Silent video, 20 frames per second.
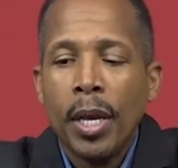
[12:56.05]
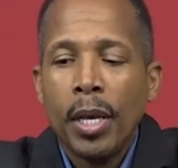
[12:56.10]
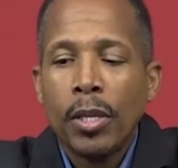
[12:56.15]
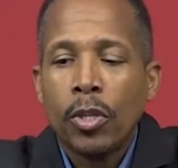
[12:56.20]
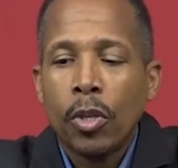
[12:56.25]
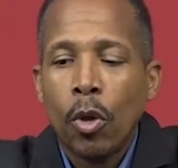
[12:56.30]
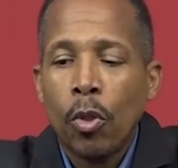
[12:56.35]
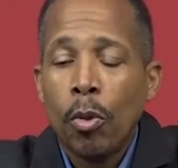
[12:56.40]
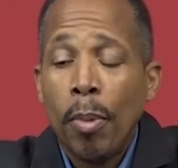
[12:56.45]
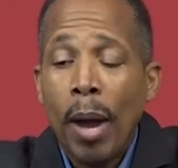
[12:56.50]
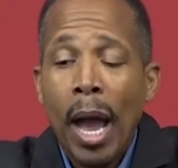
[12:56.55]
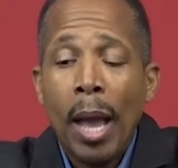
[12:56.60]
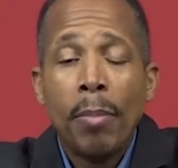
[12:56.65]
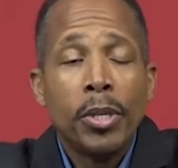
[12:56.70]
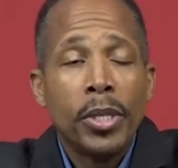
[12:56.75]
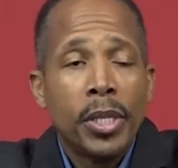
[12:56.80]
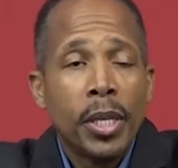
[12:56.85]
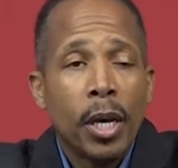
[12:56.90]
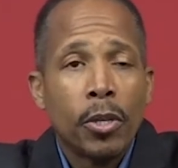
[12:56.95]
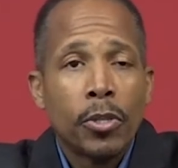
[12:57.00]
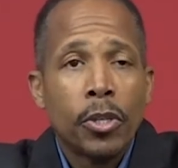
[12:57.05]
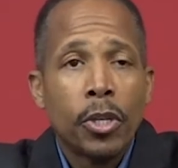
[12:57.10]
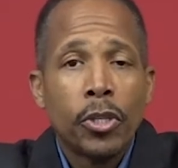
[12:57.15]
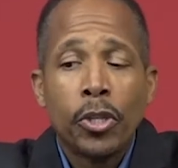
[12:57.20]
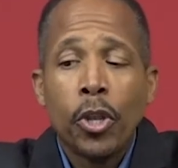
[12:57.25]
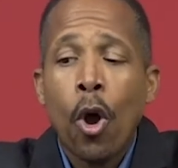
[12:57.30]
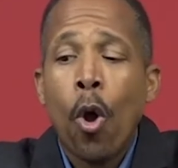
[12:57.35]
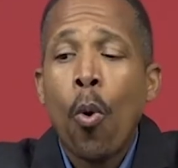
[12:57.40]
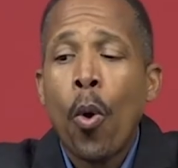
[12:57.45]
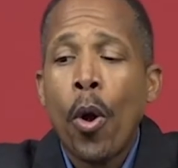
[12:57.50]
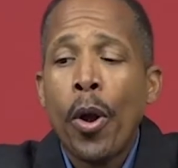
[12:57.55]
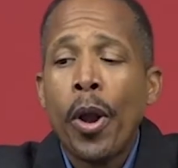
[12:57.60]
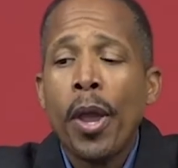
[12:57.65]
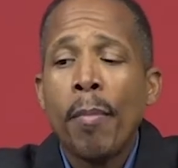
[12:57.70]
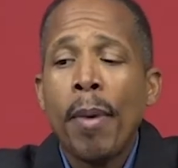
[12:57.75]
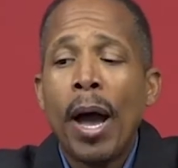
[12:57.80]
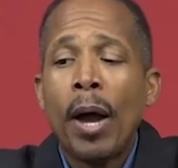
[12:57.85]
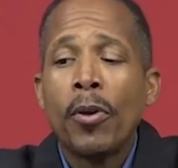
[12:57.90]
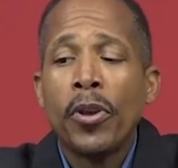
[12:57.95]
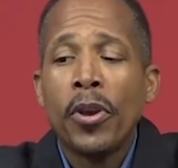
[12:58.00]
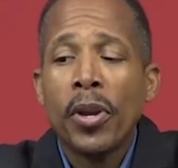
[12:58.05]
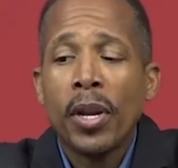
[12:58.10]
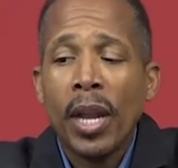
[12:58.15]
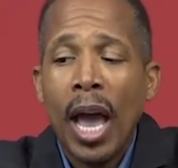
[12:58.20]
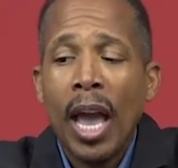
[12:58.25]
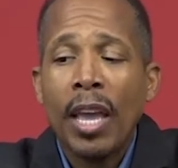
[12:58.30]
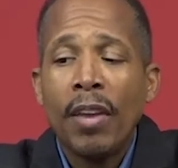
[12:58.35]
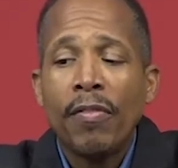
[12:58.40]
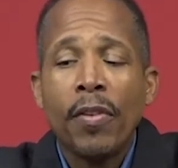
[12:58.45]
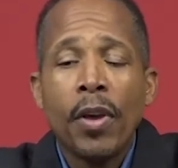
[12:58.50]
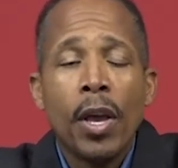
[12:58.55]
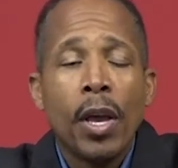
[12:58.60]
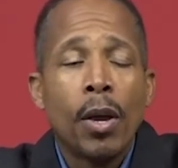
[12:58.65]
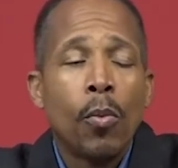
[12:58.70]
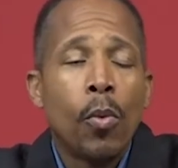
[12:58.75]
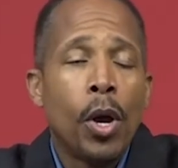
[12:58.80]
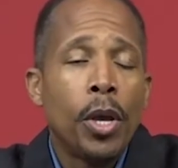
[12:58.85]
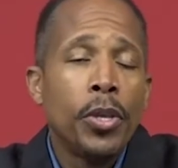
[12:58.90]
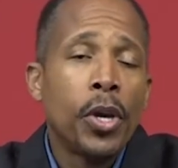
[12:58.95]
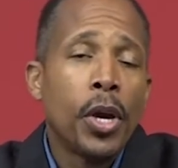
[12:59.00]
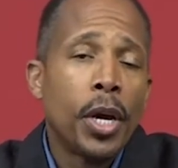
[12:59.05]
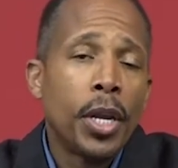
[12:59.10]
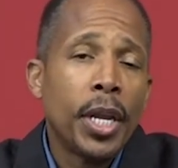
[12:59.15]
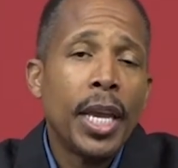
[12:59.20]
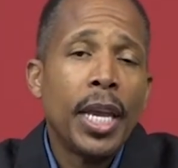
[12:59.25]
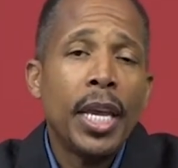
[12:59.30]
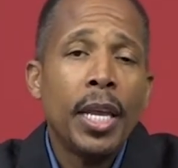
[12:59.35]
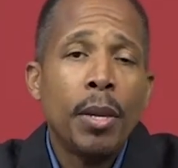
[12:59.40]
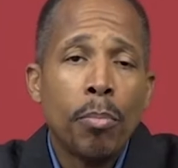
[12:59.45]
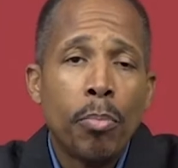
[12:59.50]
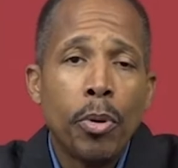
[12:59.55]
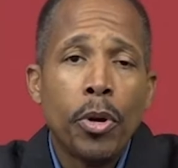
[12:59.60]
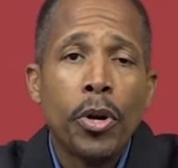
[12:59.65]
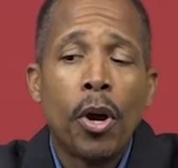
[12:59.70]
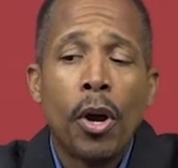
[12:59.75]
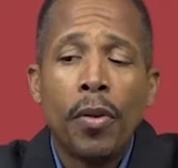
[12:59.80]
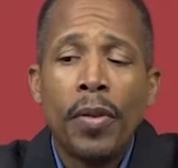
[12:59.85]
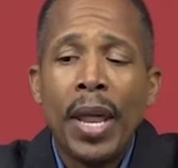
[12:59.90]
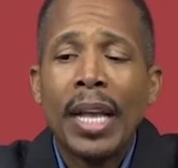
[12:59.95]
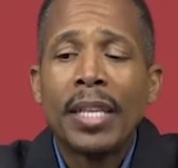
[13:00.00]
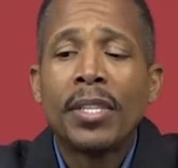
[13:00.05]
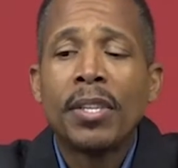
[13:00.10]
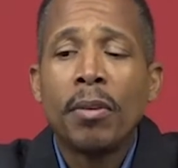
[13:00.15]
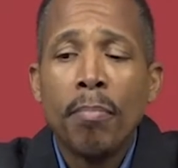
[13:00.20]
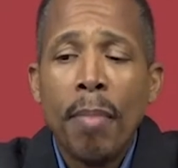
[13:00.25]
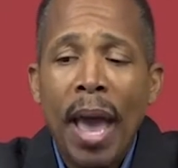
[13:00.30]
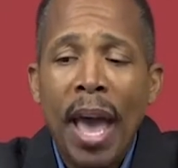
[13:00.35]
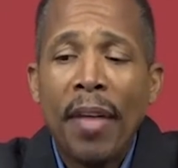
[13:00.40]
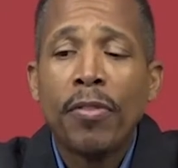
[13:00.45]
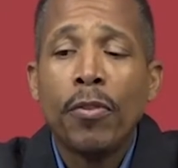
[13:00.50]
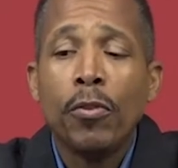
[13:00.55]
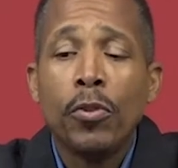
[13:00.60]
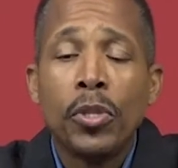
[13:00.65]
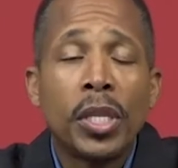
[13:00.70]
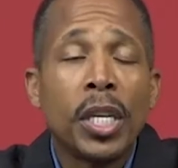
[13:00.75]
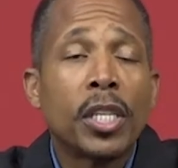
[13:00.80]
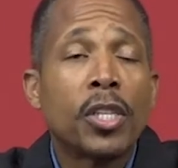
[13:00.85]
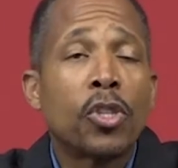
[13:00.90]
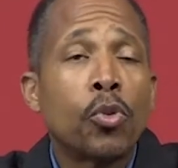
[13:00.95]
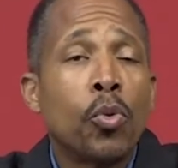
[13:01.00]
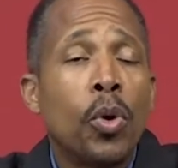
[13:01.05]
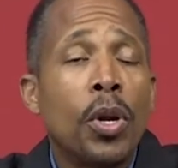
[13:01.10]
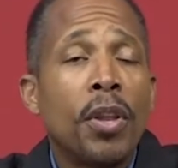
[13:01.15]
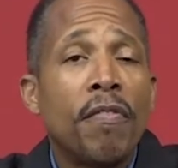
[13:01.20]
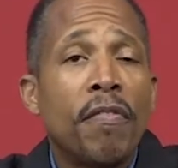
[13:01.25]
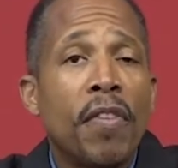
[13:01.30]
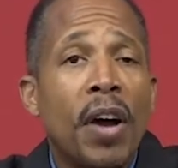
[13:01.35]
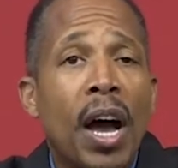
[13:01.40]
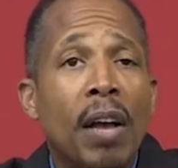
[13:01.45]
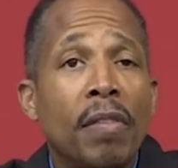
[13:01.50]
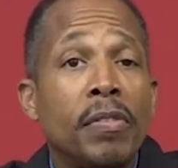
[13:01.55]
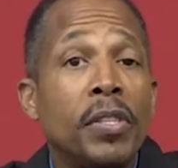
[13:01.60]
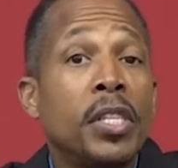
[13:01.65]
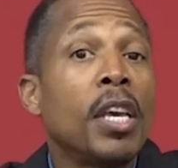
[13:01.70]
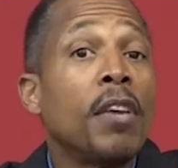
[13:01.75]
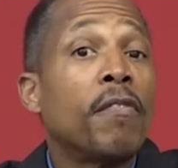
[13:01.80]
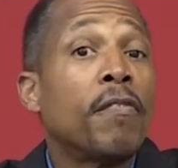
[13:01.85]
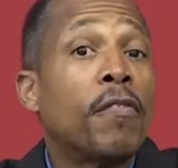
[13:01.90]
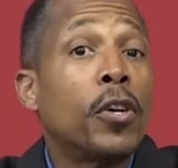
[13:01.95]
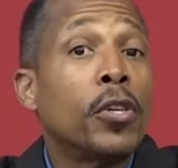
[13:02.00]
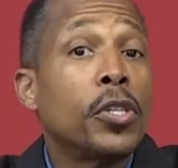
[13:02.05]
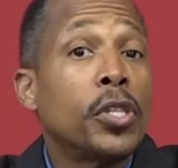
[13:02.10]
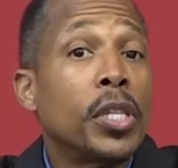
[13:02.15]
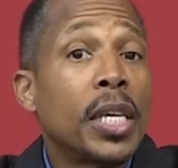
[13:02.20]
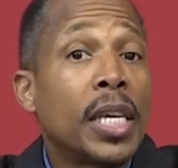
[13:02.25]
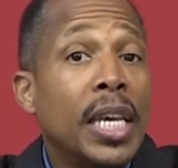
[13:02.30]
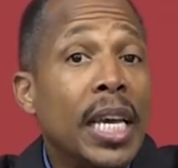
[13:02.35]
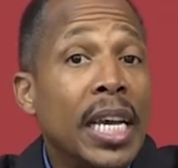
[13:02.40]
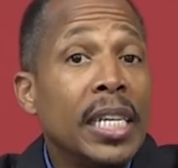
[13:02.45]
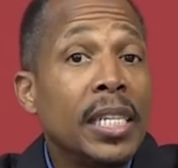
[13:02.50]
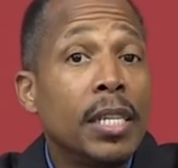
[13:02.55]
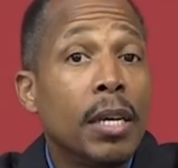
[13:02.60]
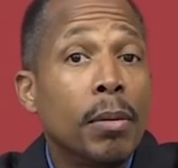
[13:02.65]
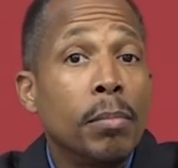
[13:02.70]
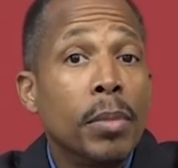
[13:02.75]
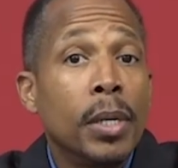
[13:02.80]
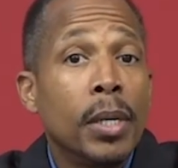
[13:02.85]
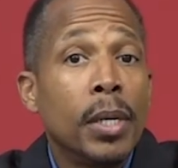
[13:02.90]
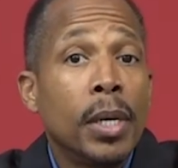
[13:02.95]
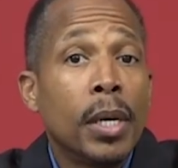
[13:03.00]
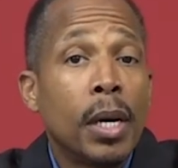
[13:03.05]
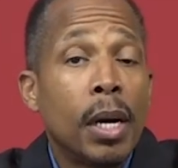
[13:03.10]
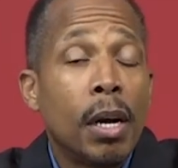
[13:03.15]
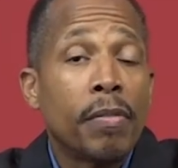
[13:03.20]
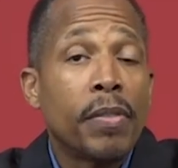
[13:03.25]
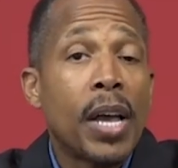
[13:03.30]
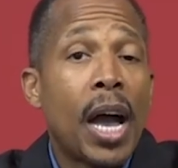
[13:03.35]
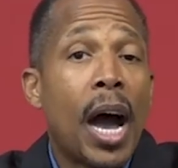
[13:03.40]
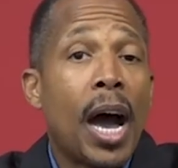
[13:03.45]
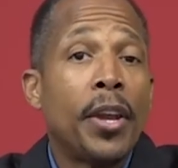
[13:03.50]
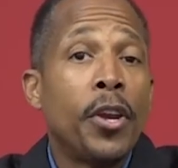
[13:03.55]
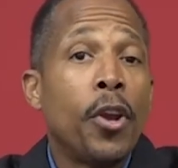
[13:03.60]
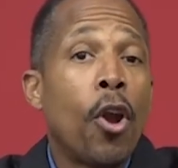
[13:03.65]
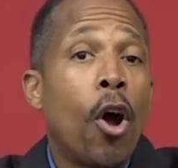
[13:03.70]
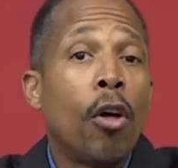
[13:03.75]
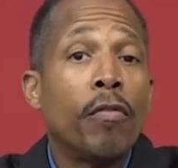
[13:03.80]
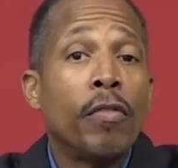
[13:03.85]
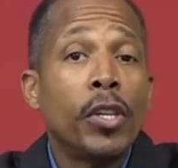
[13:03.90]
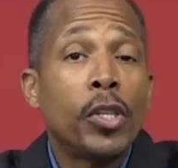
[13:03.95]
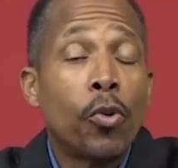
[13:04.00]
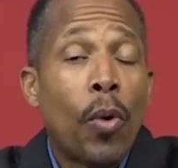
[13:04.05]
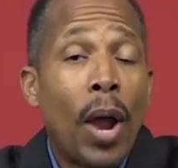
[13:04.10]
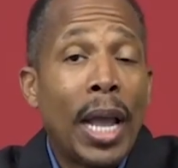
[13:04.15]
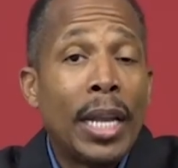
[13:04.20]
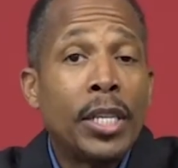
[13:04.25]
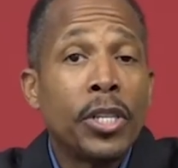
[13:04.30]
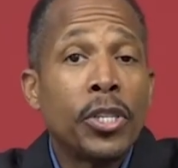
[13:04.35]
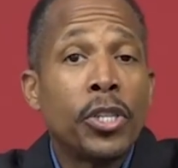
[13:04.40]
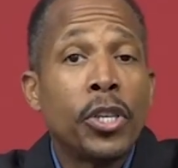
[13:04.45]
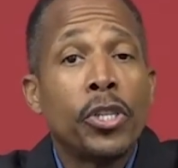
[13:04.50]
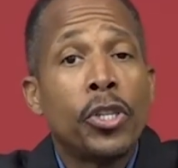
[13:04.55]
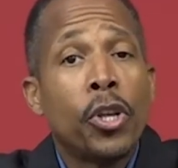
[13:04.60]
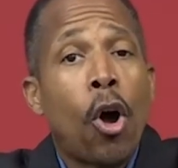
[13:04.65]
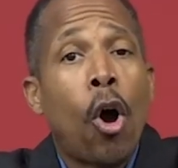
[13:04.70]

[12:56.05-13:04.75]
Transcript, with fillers: So the Bible tells us don't worry about your life what you're going to eat and put on. That's in Matthew 6 25. Seek first the kingdom of God and all this righteousness,